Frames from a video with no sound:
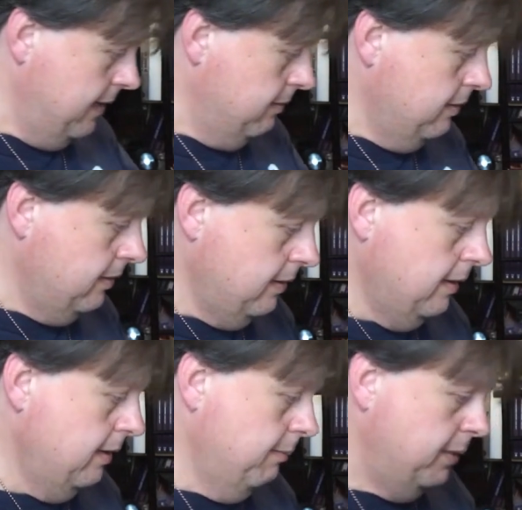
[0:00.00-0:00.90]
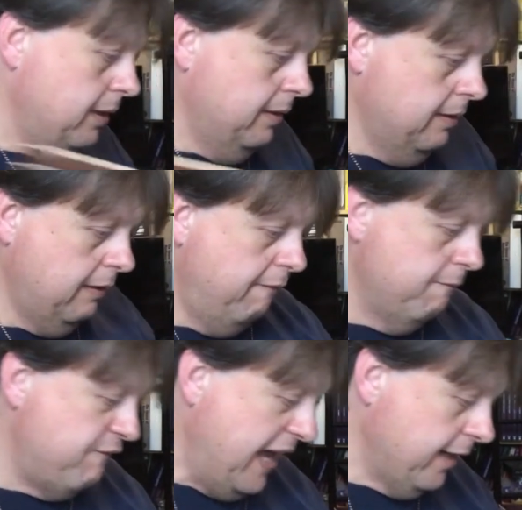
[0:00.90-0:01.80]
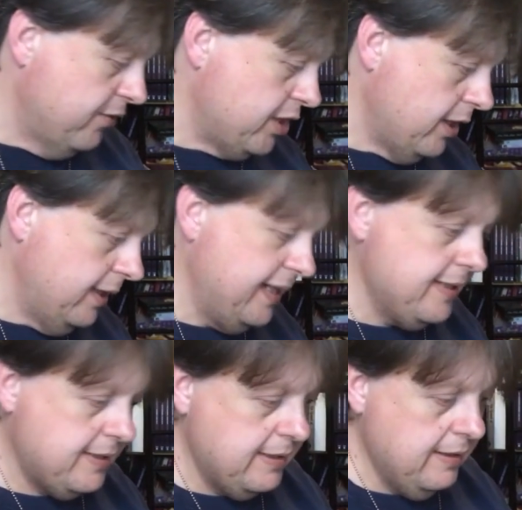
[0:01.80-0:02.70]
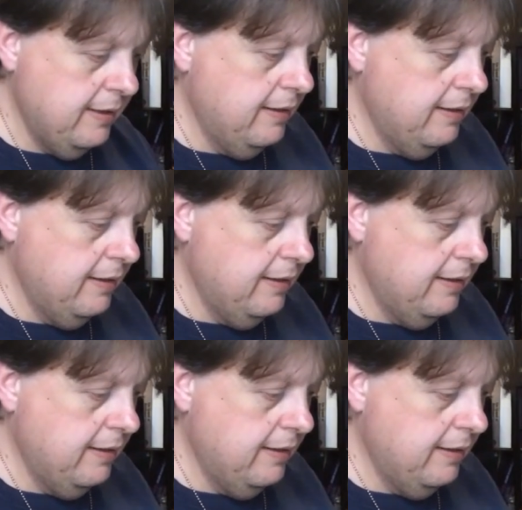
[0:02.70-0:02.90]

yet, but fan of Shirley's,